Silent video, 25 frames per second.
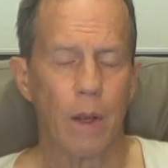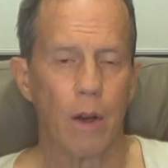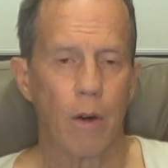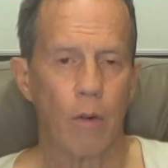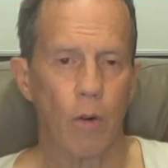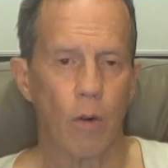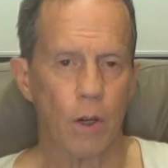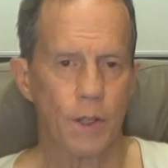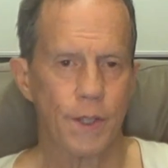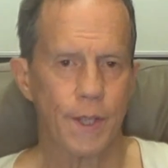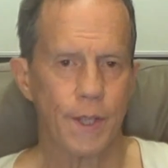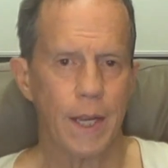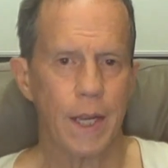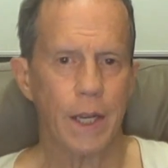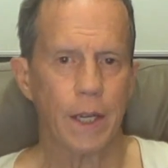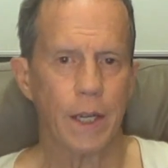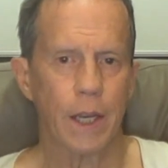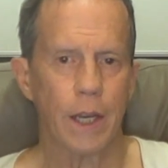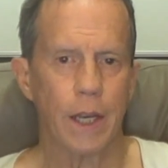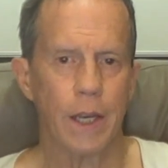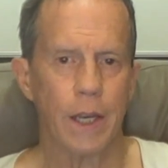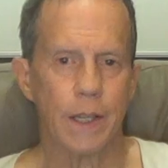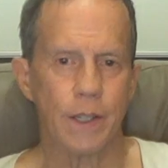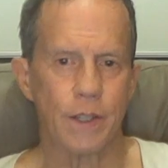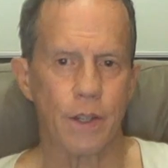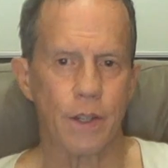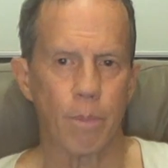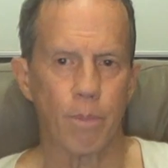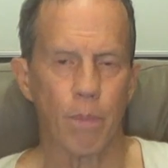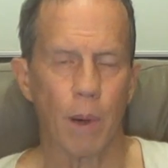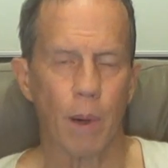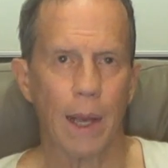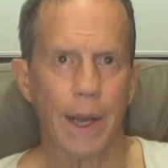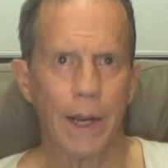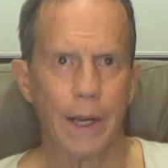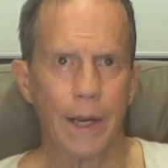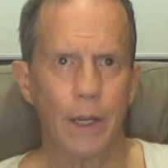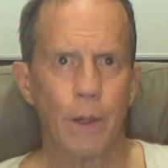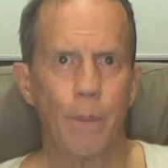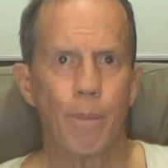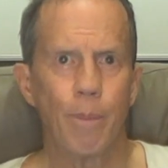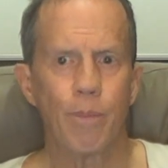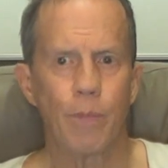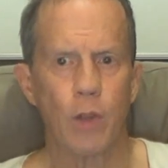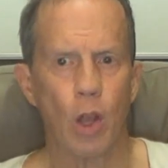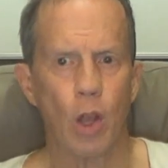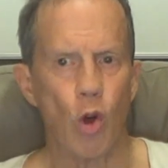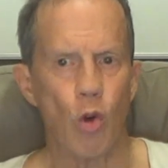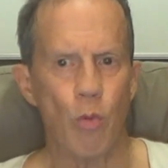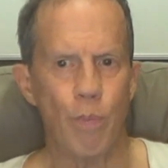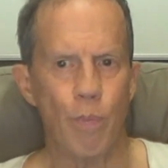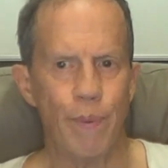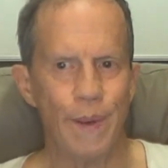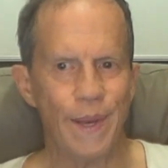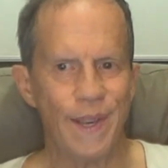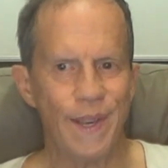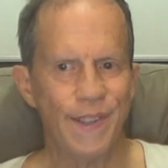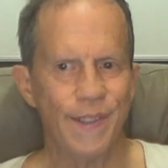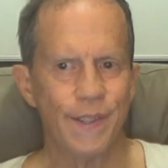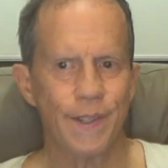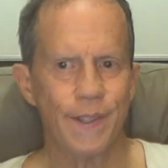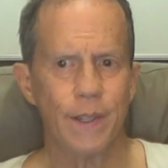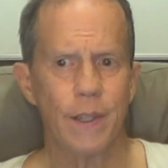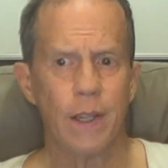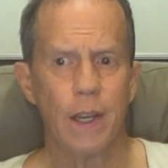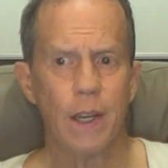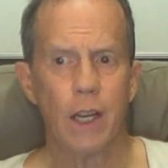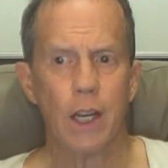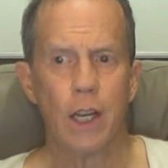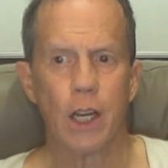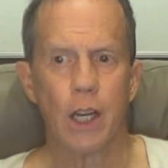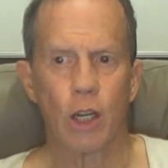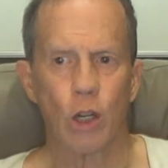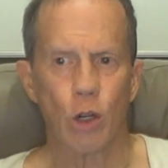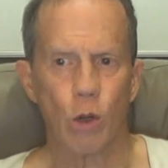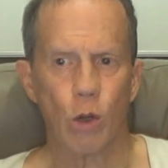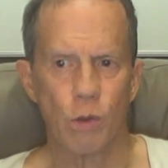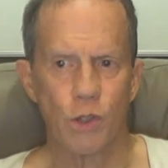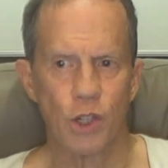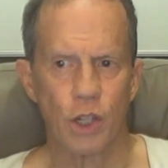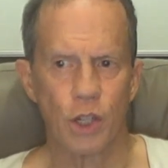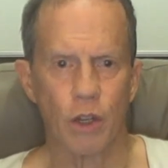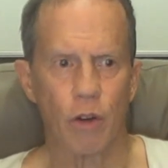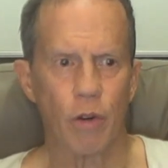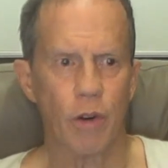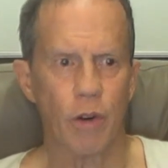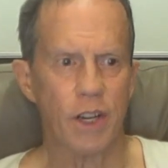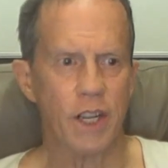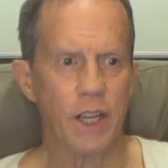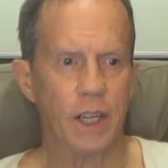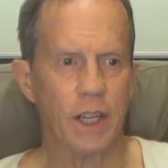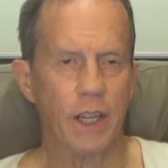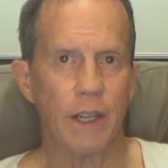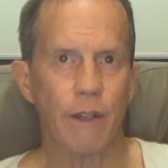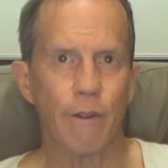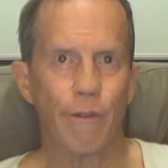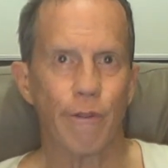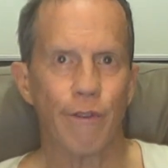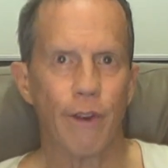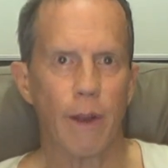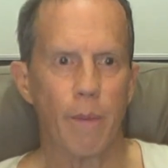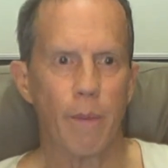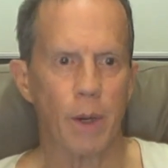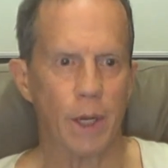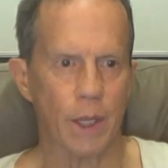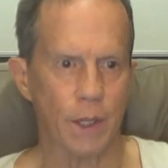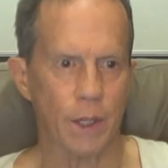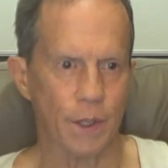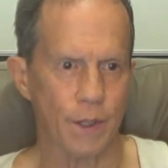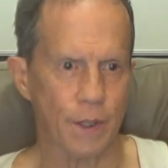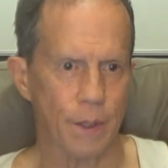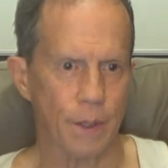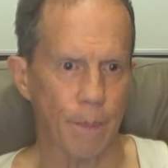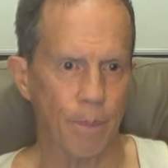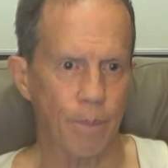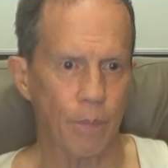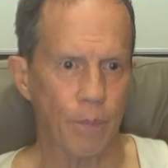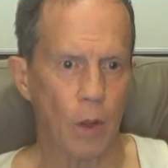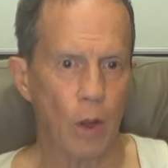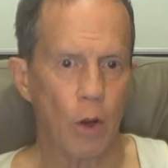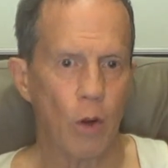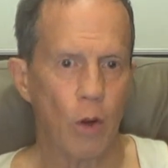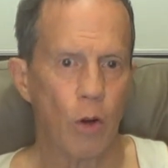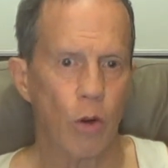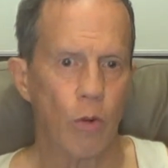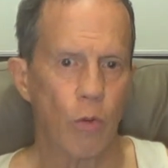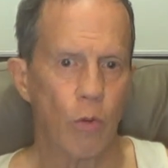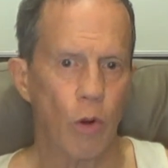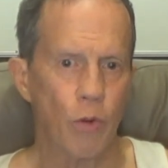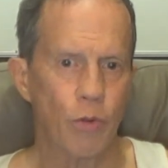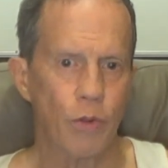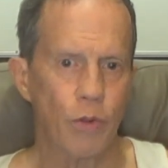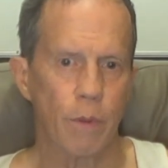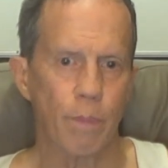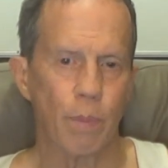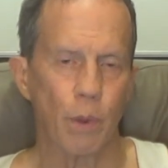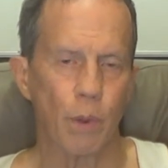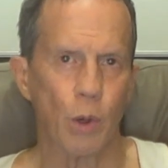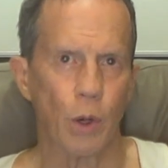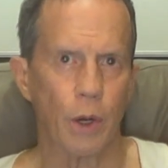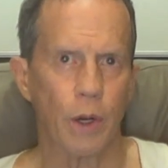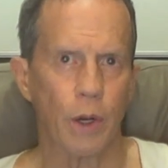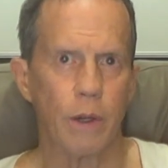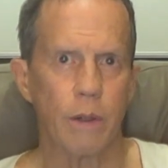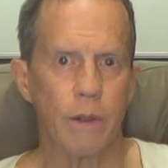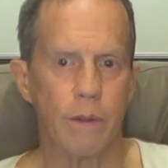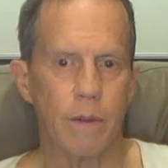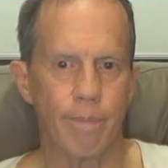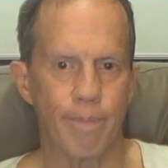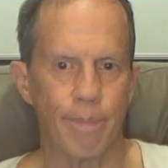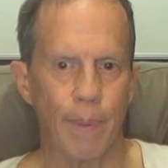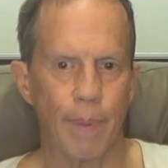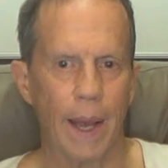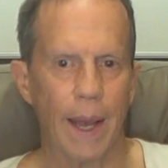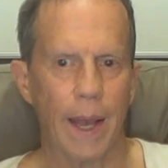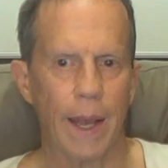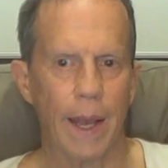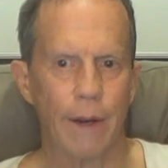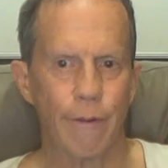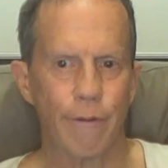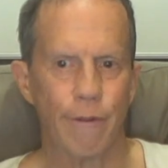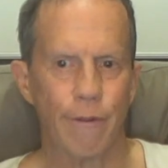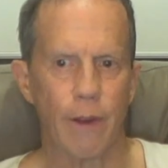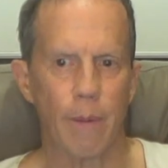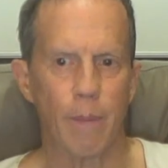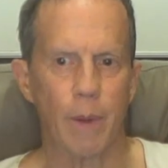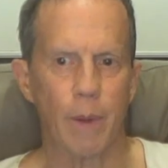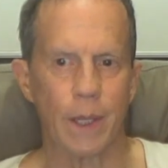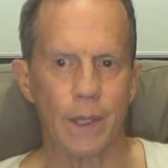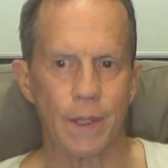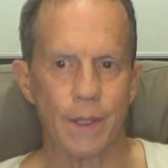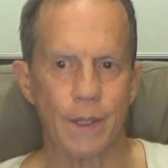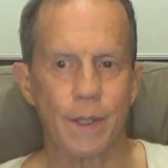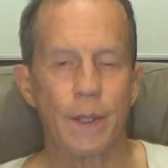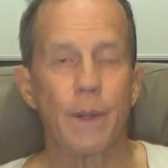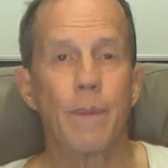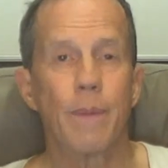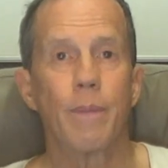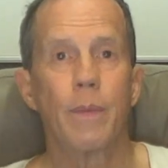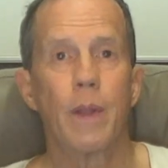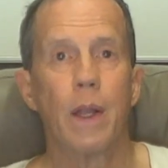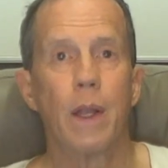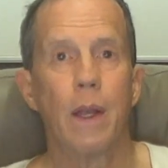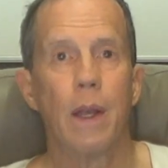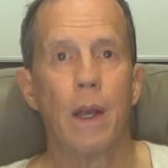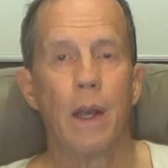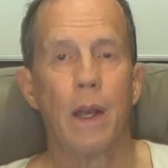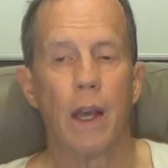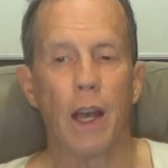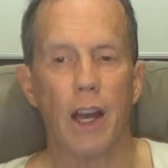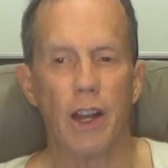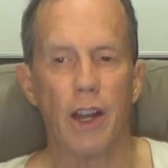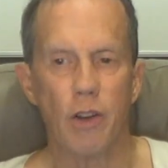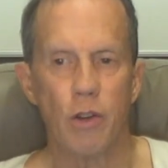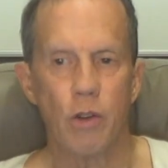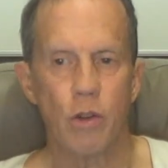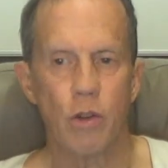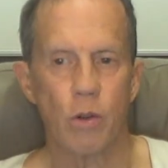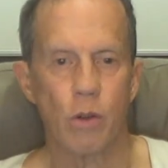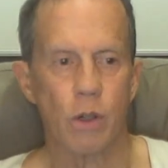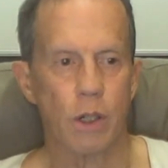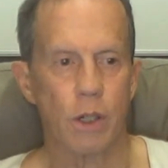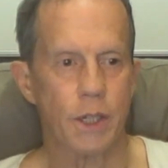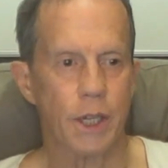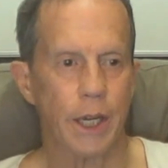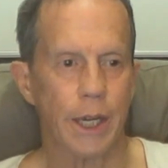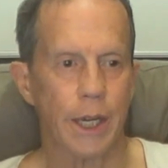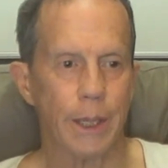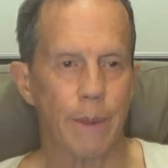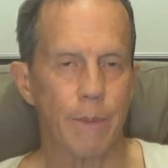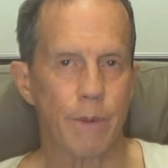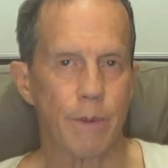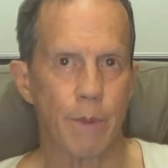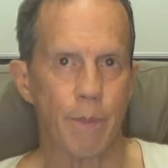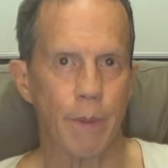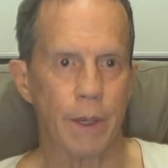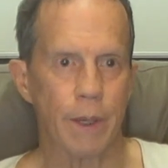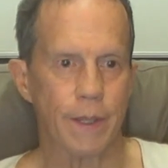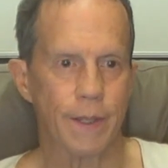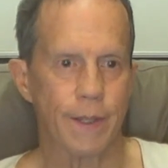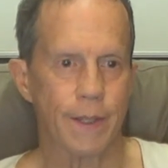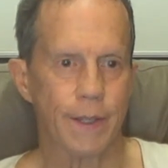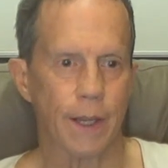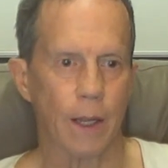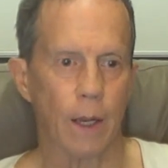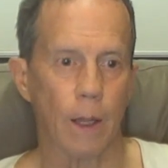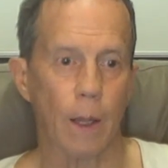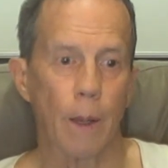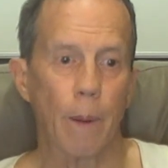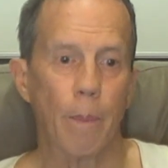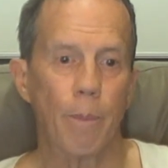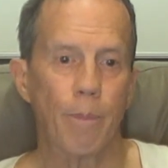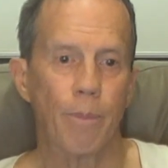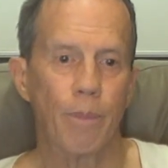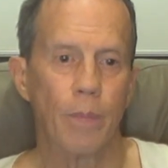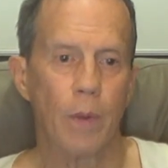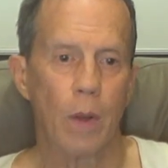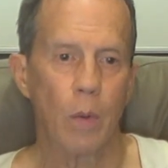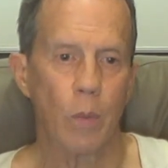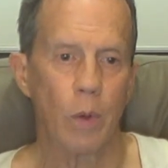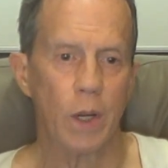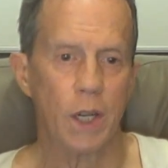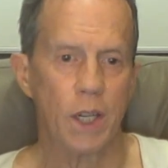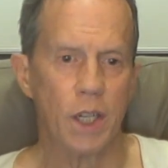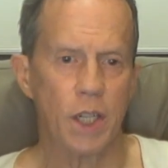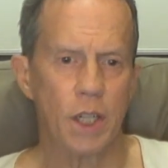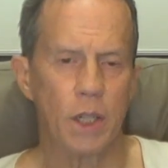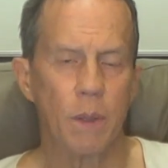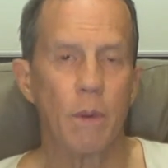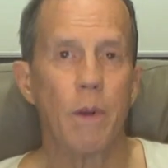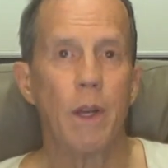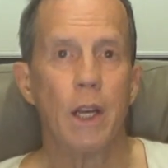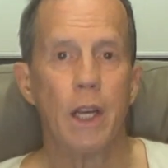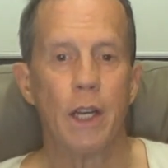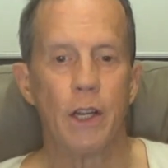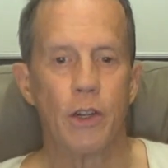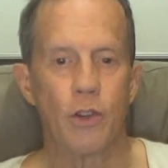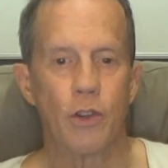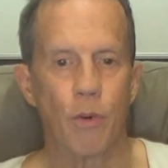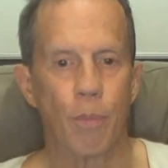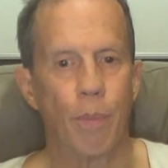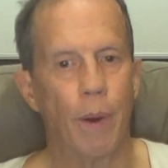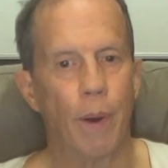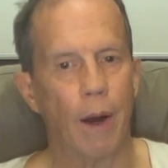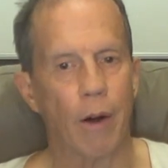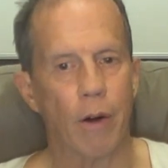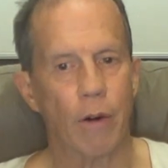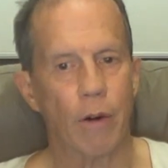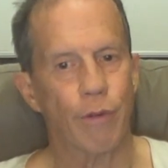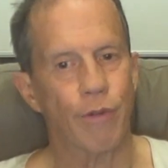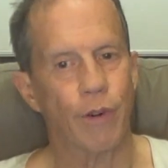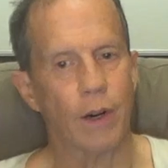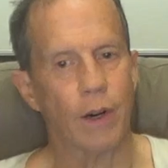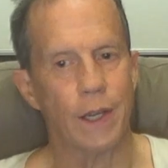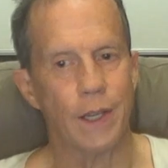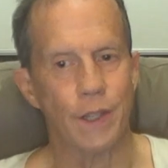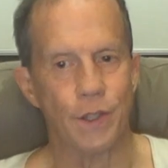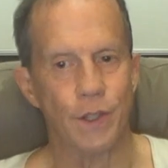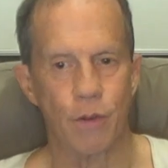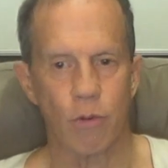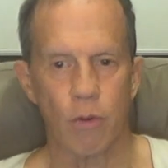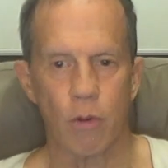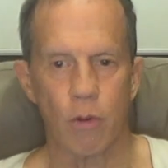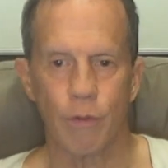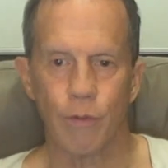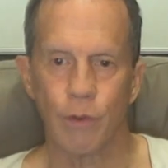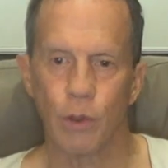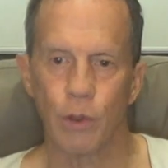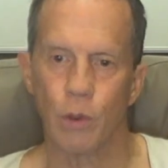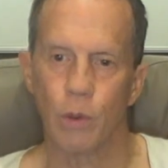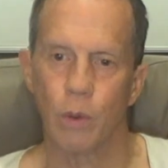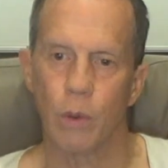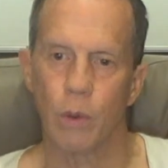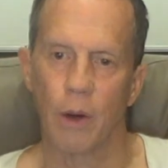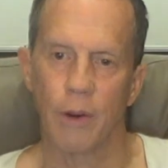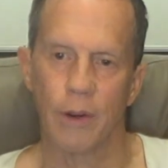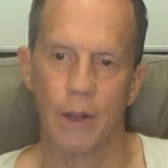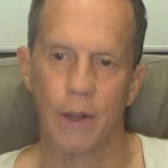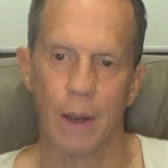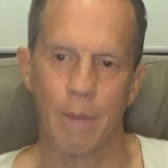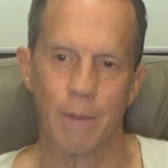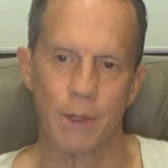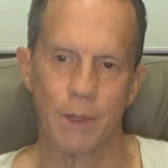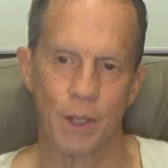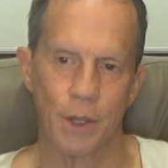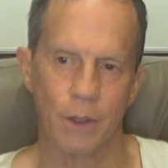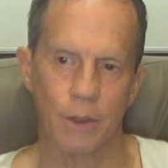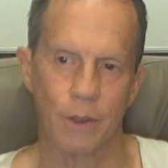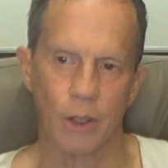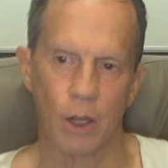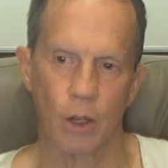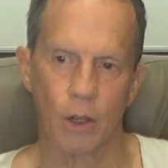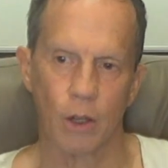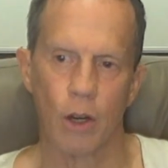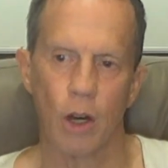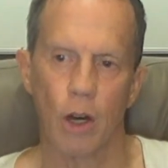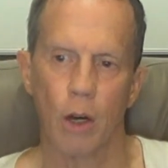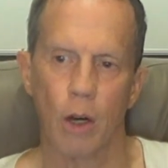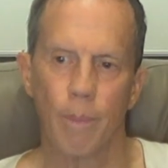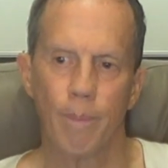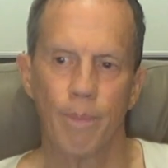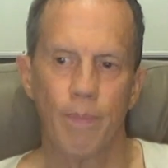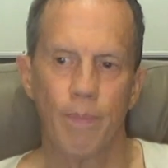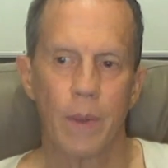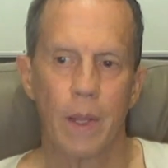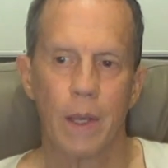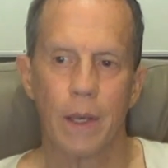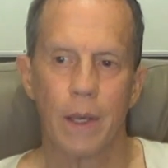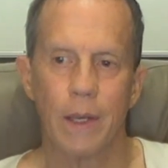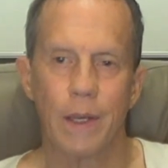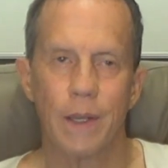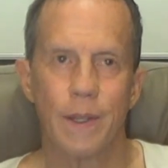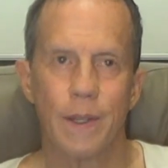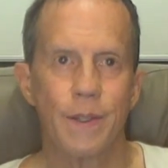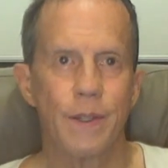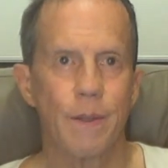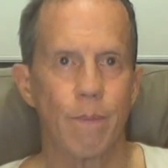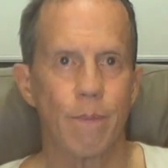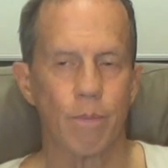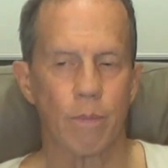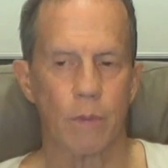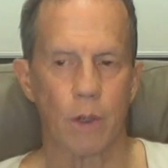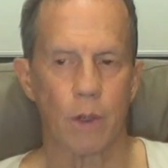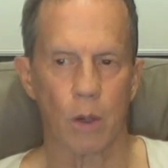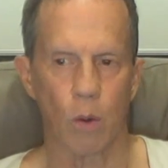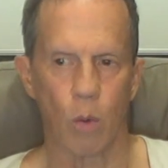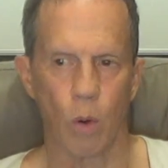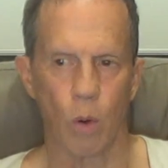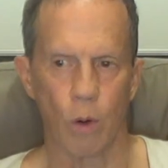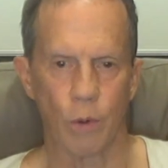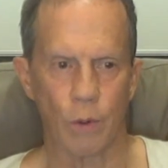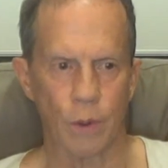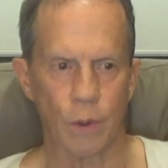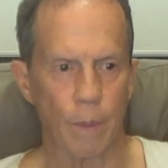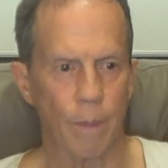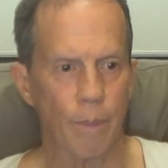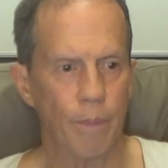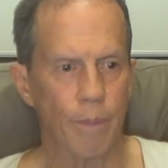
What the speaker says: Roxane Gay is a black, obese, culture critic and feminist who wrote the book Bad Feminist, a New York Times bestseller, which, to paraphrase a review on Amazon.com, is, quote,